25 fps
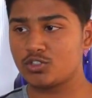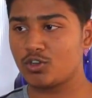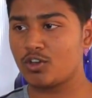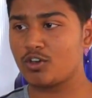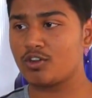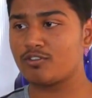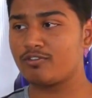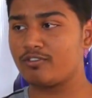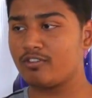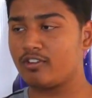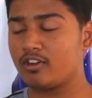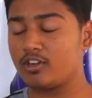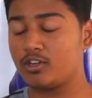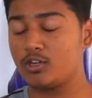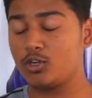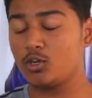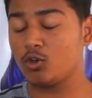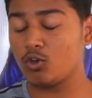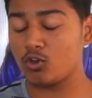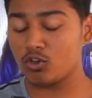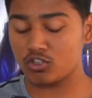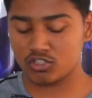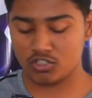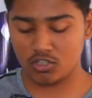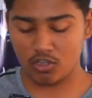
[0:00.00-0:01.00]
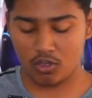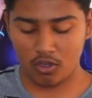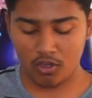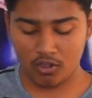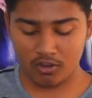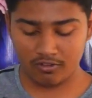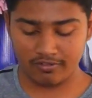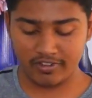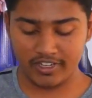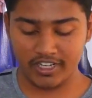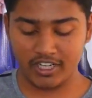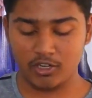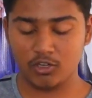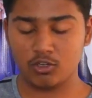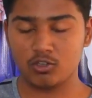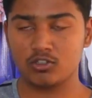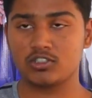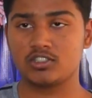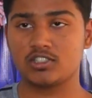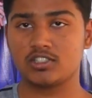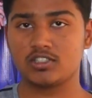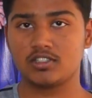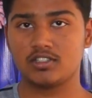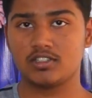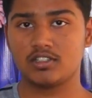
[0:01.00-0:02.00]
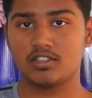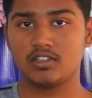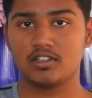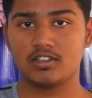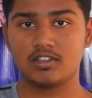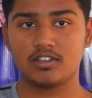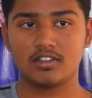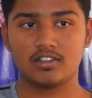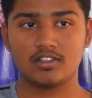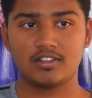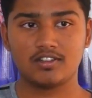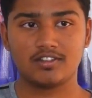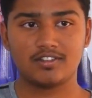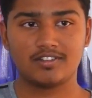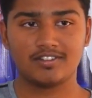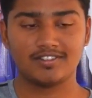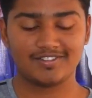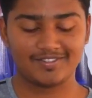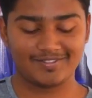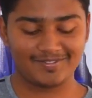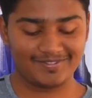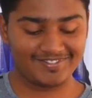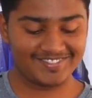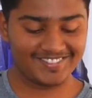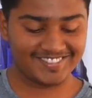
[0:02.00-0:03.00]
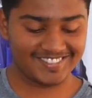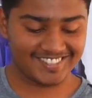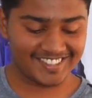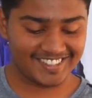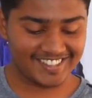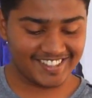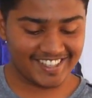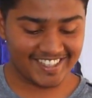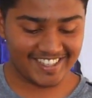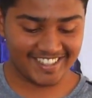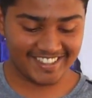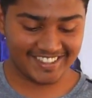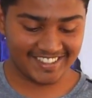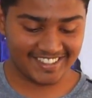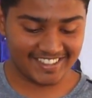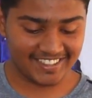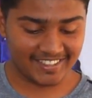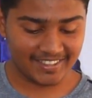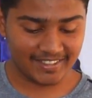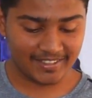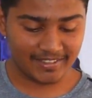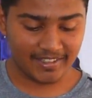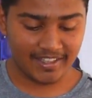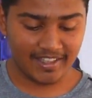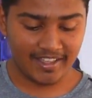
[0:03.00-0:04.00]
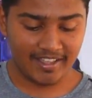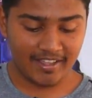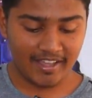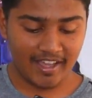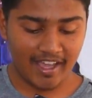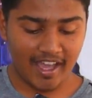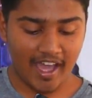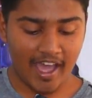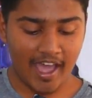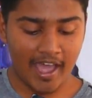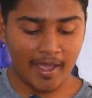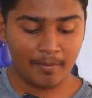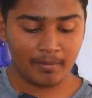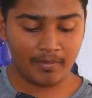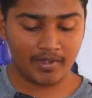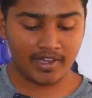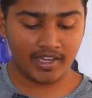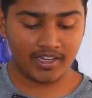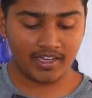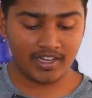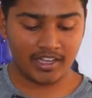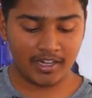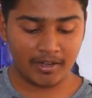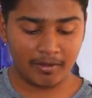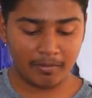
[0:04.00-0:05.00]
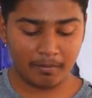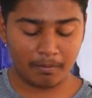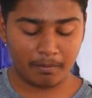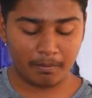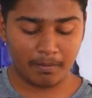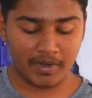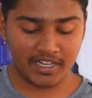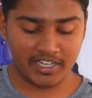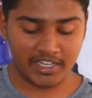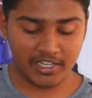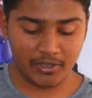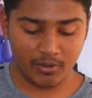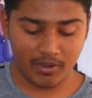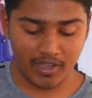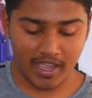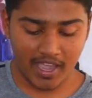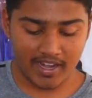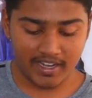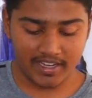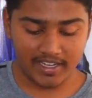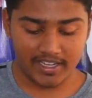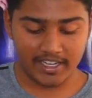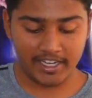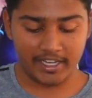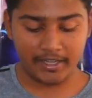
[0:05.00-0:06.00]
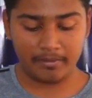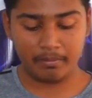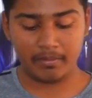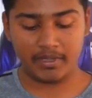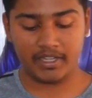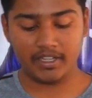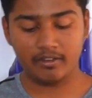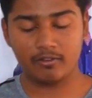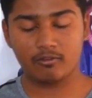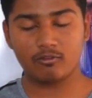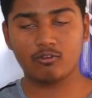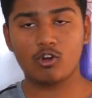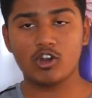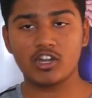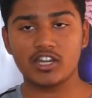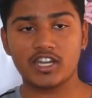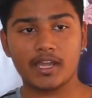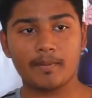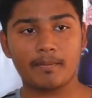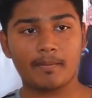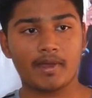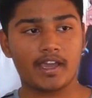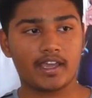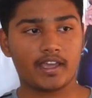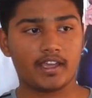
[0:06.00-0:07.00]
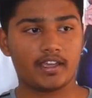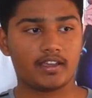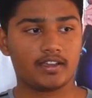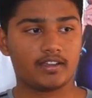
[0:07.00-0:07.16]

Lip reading: or windows? Yes. I am color, but you can eat me. What am I?